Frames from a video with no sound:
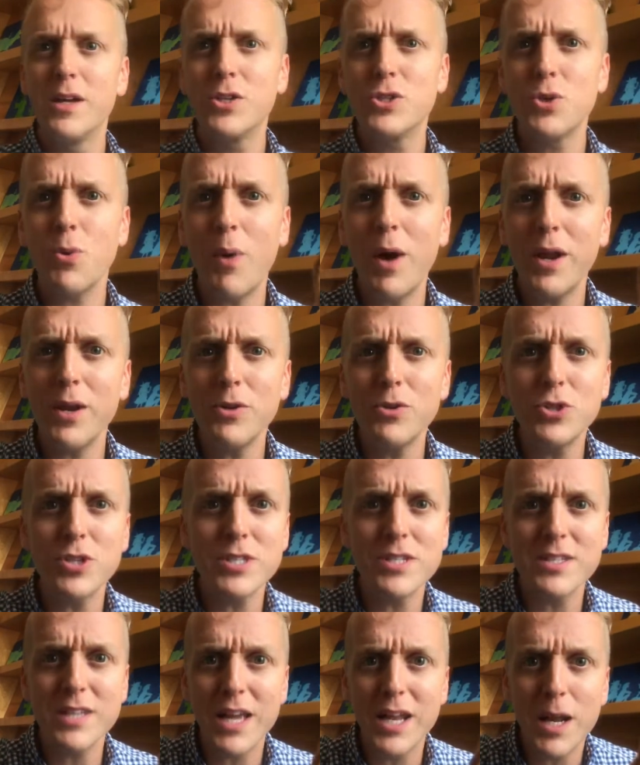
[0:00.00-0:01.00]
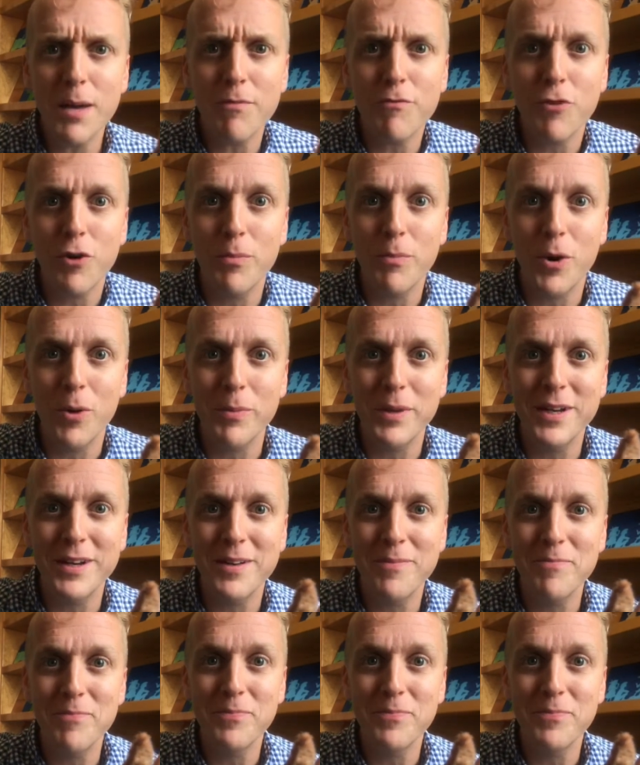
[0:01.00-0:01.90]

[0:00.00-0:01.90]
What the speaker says: So why don't you just stand up for a moment?